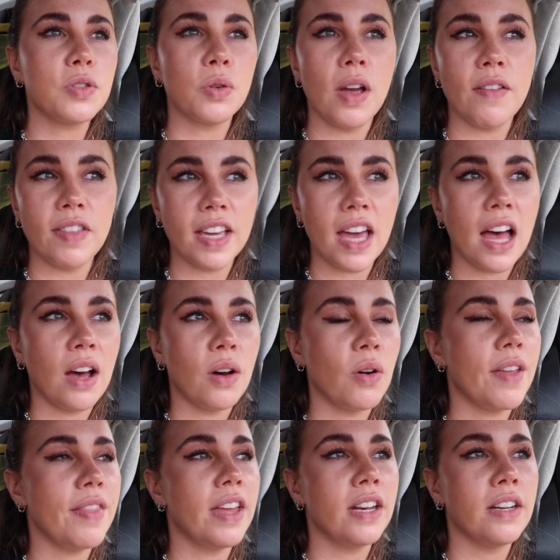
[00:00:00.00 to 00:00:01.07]
sort everything out,
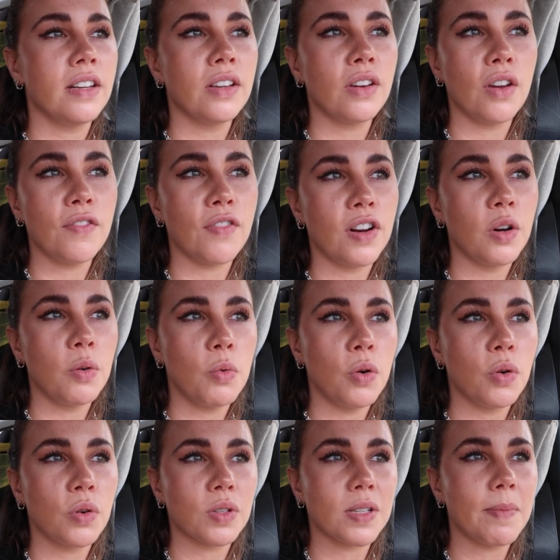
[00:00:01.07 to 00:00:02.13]
and then go for a little
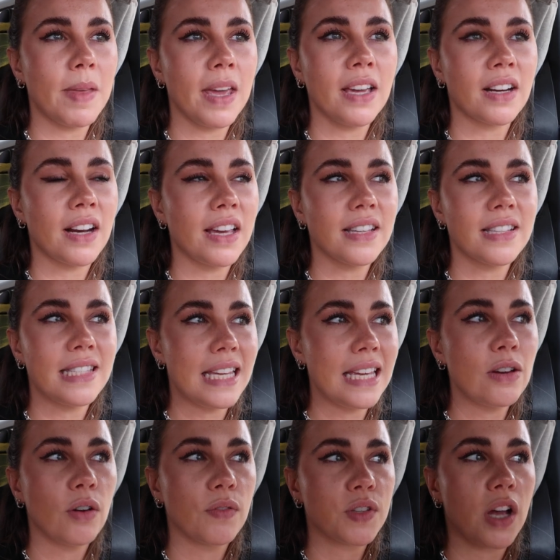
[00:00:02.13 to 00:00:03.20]
walk or something and like
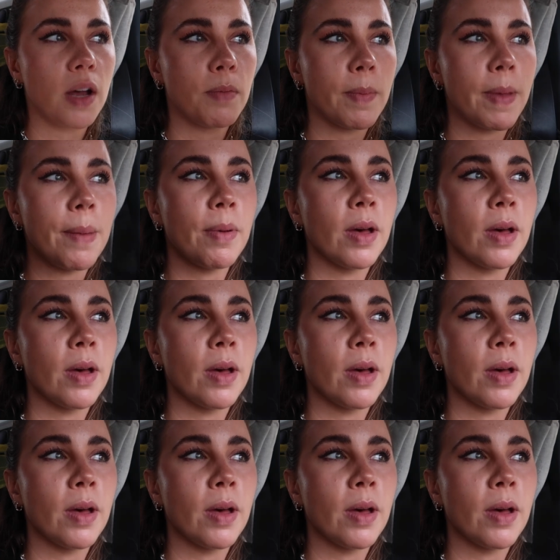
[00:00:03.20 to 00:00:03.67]
see Coffs Harbour a bit.